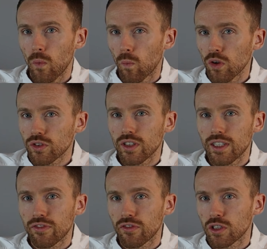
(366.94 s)
What's the
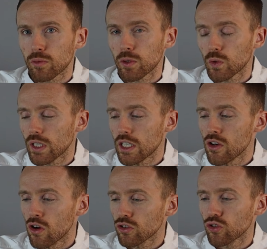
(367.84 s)
difference between
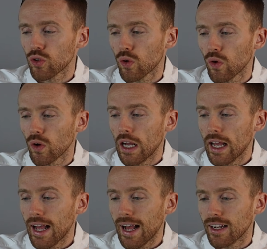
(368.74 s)
not sure
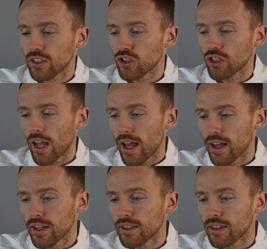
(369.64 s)
and share?